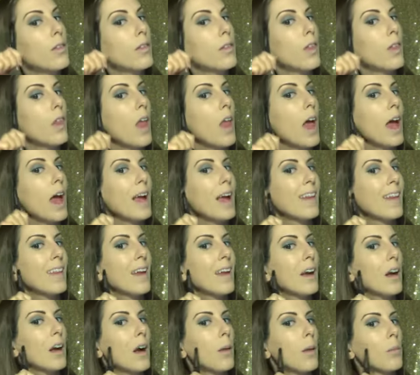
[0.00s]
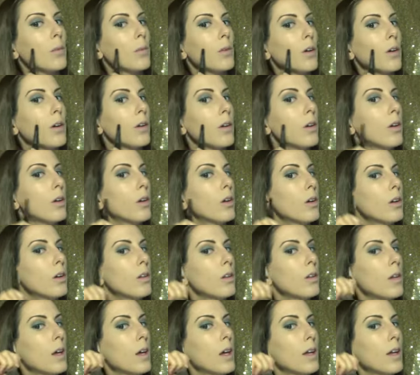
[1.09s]
line that comes around and hooks.
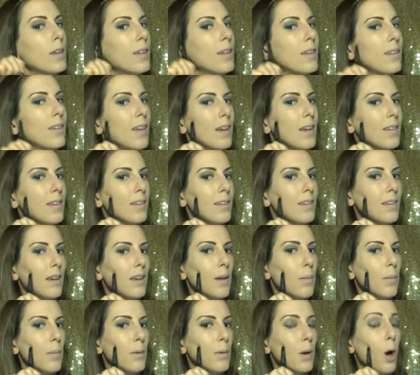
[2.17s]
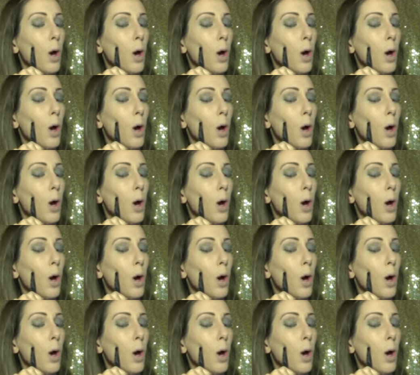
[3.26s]
It's this nice dip.